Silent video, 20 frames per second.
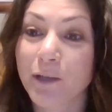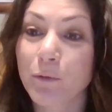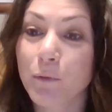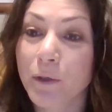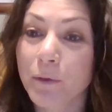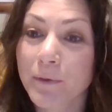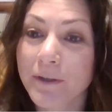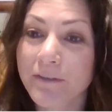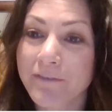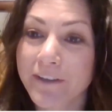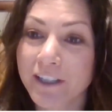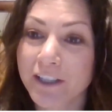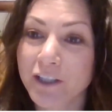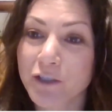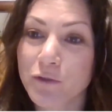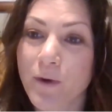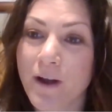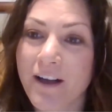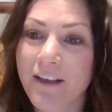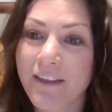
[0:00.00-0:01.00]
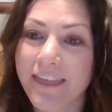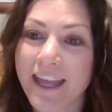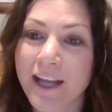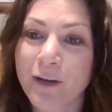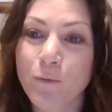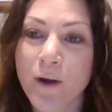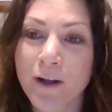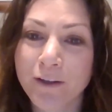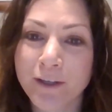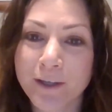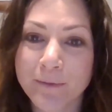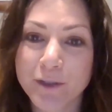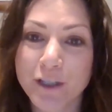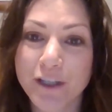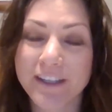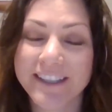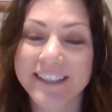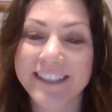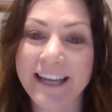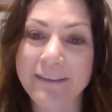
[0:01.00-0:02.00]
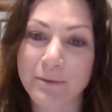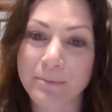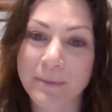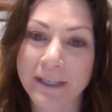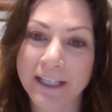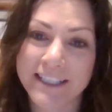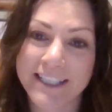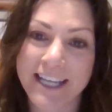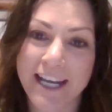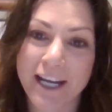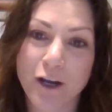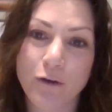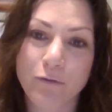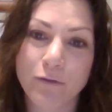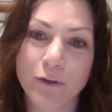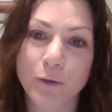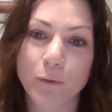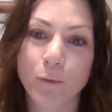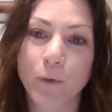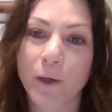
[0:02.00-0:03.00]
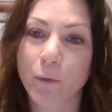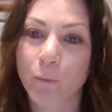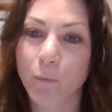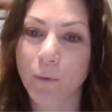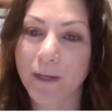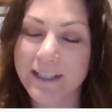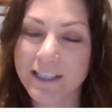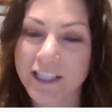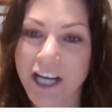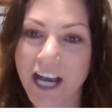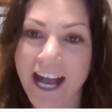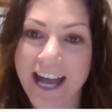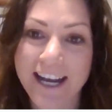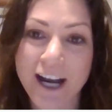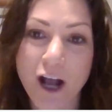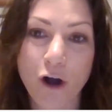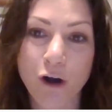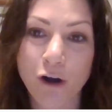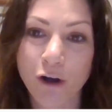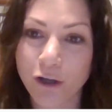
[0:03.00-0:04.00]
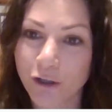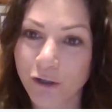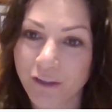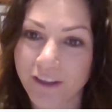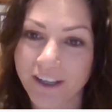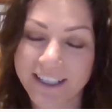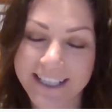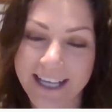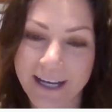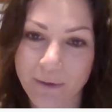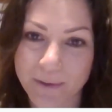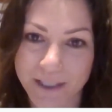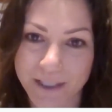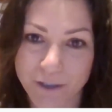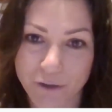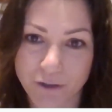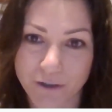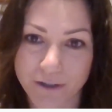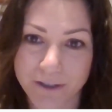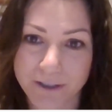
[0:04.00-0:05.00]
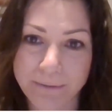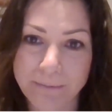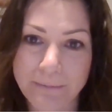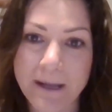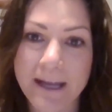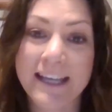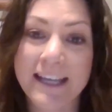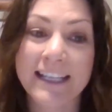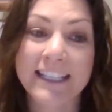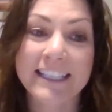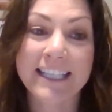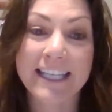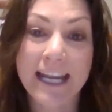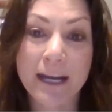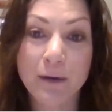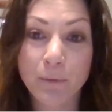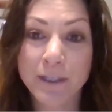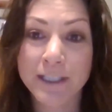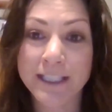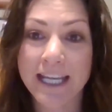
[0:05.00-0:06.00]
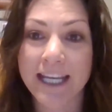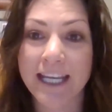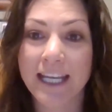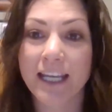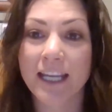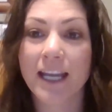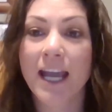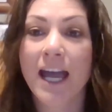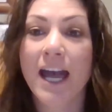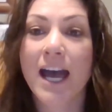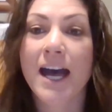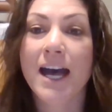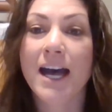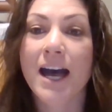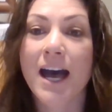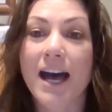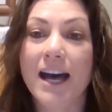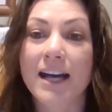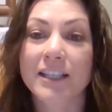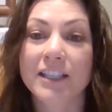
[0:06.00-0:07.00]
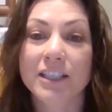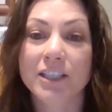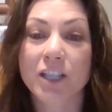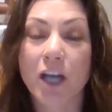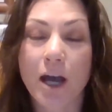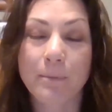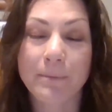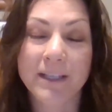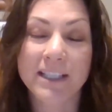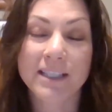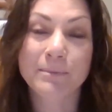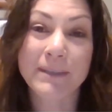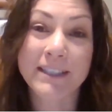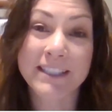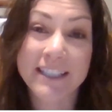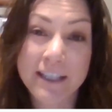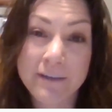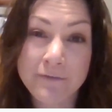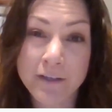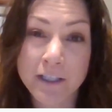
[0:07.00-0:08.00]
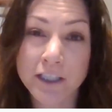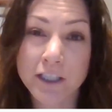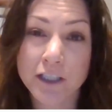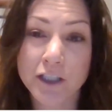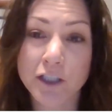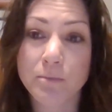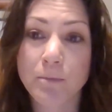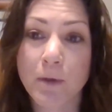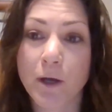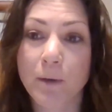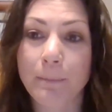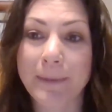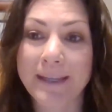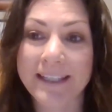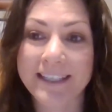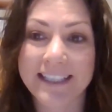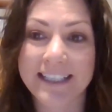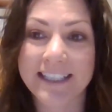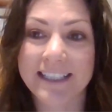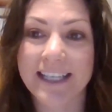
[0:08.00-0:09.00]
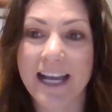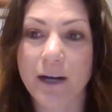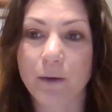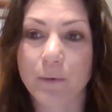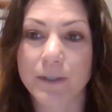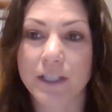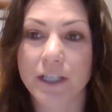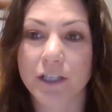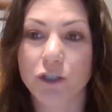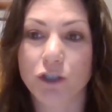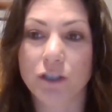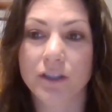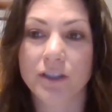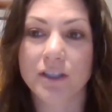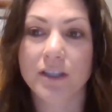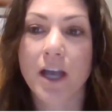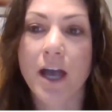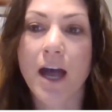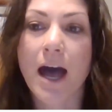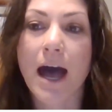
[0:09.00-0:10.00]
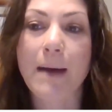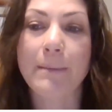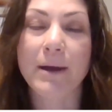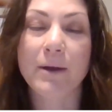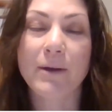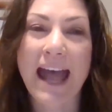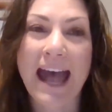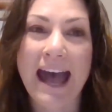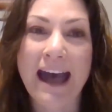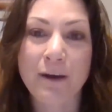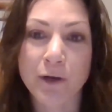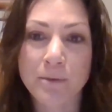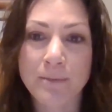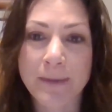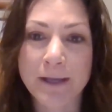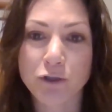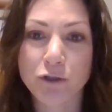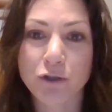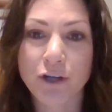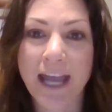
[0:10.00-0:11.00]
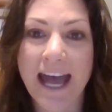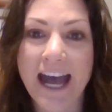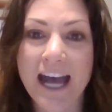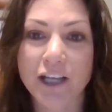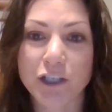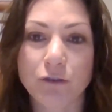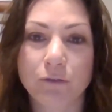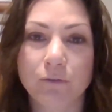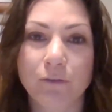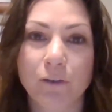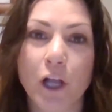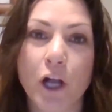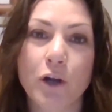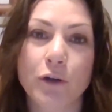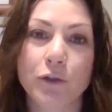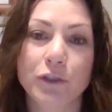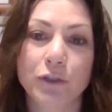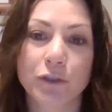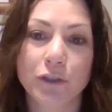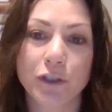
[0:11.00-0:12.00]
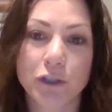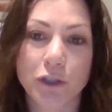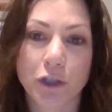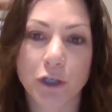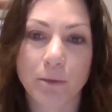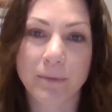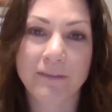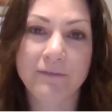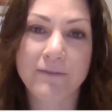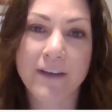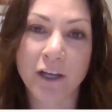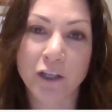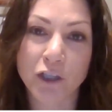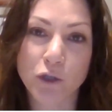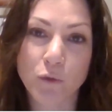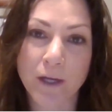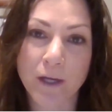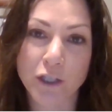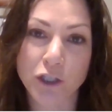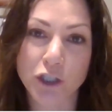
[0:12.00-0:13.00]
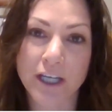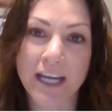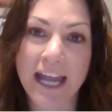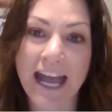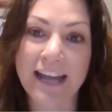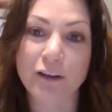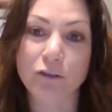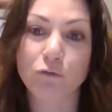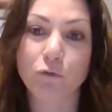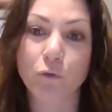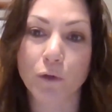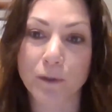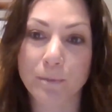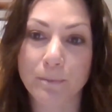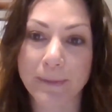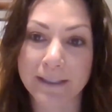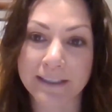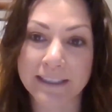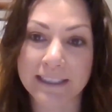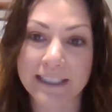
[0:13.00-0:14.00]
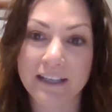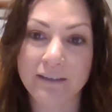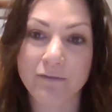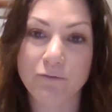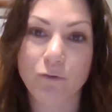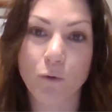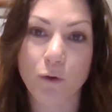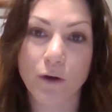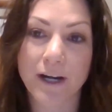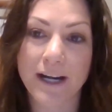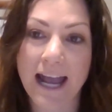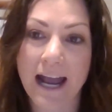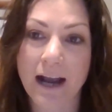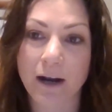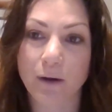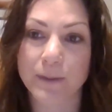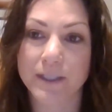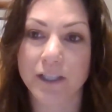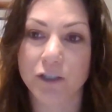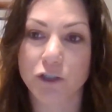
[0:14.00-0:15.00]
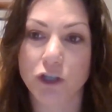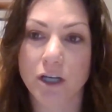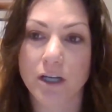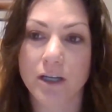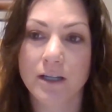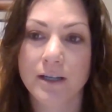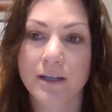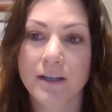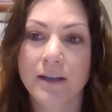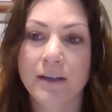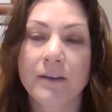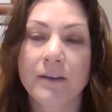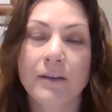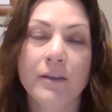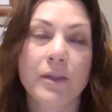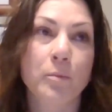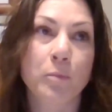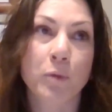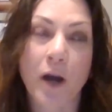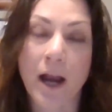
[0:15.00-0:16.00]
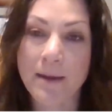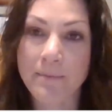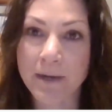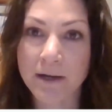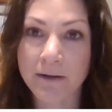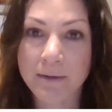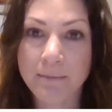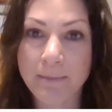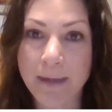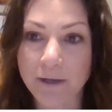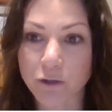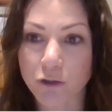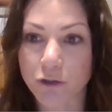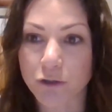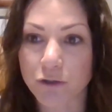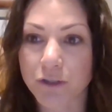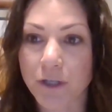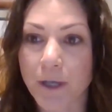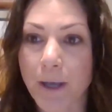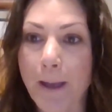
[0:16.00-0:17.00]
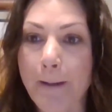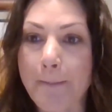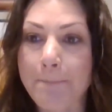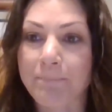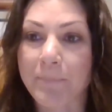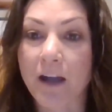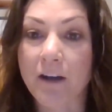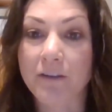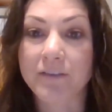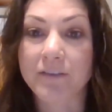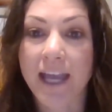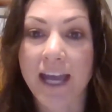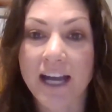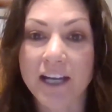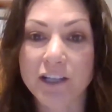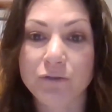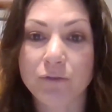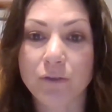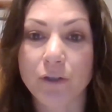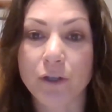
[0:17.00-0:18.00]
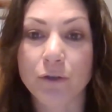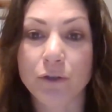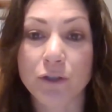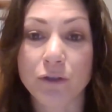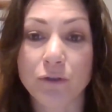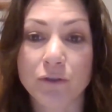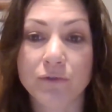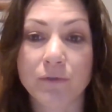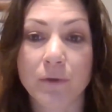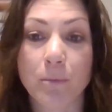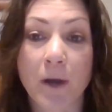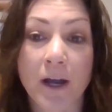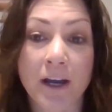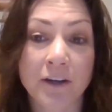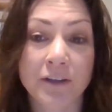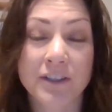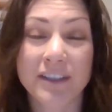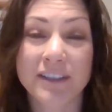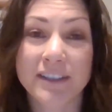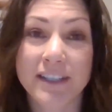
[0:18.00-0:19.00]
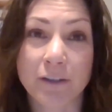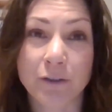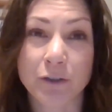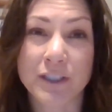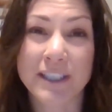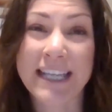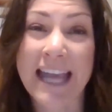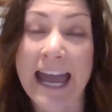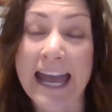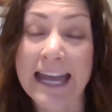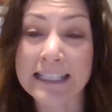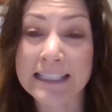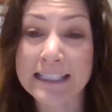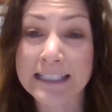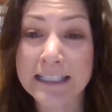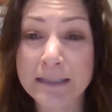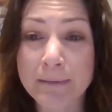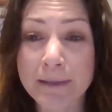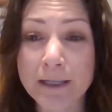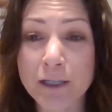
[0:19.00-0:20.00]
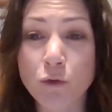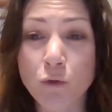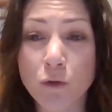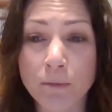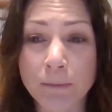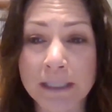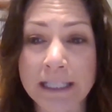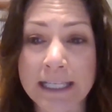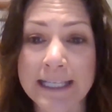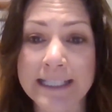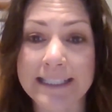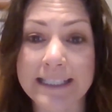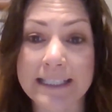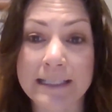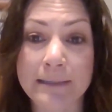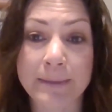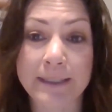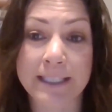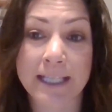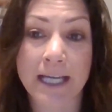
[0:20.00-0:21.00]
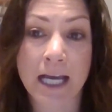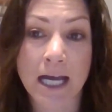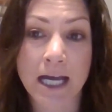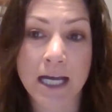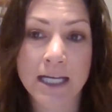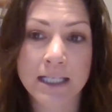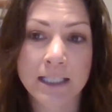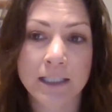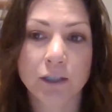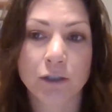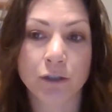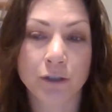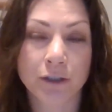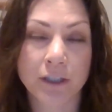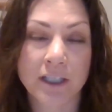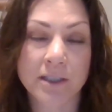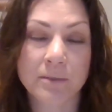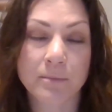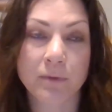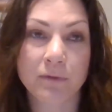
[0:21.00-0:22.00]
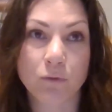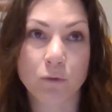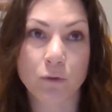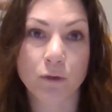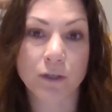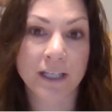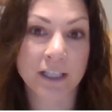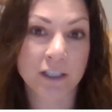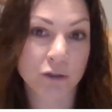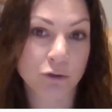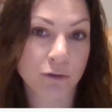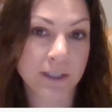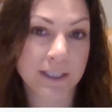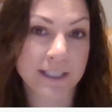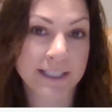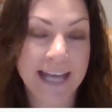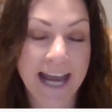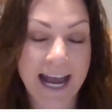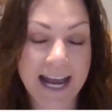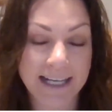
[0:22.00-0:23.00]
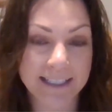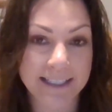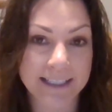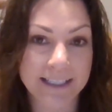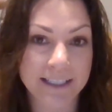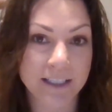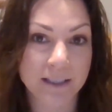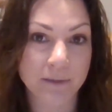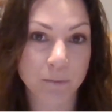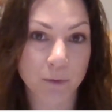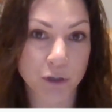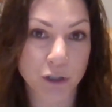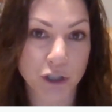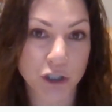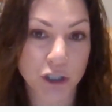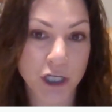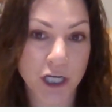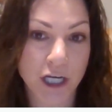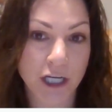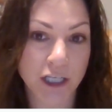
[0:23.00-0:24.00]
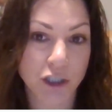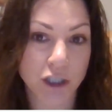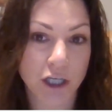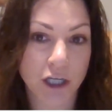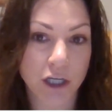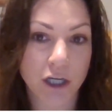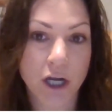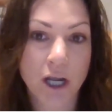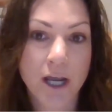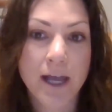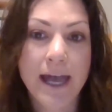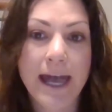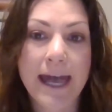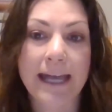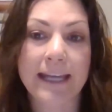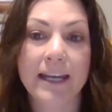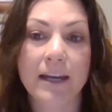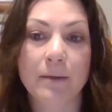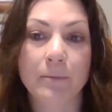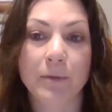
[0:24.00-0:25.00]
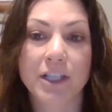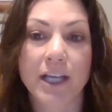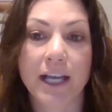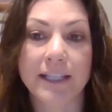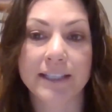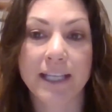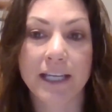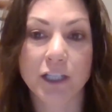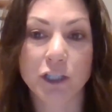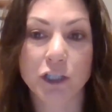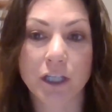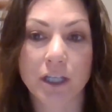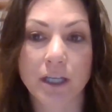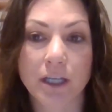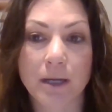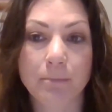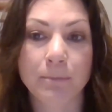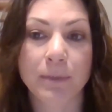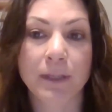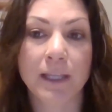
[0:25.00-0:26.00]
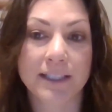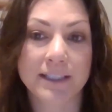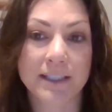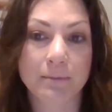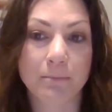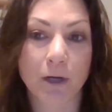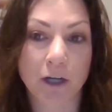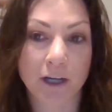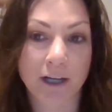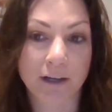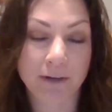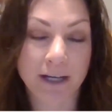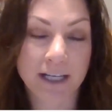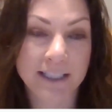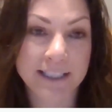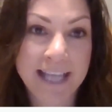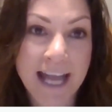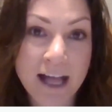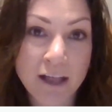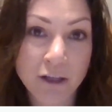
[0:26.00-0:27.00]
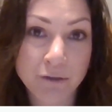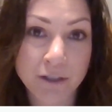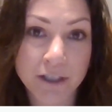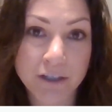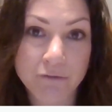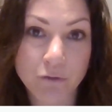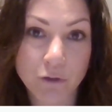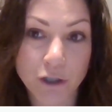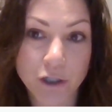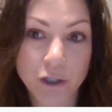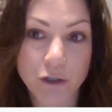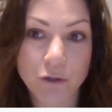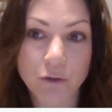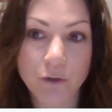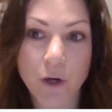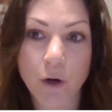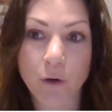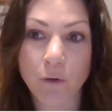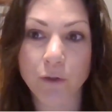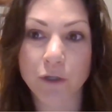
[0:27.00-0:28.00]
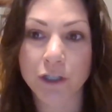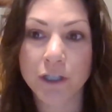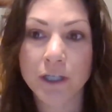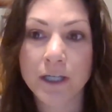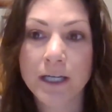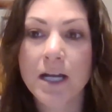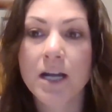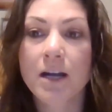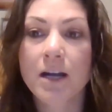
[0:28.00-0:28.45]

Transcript: And we're with Village Wealth, and welcome to the 7-Minute Takeover where we chat all things acquisitions. Today we're taking a topic specific to small business acquisitions about how to measure cash flow to determine valuation and affordability for an acquisition. The primary measures of cash flow used for buyers and sellers tends to be normalized EBITDA, earnings before interest, taxes, depreciation, and amortization, plus a market rate salary for a new owner,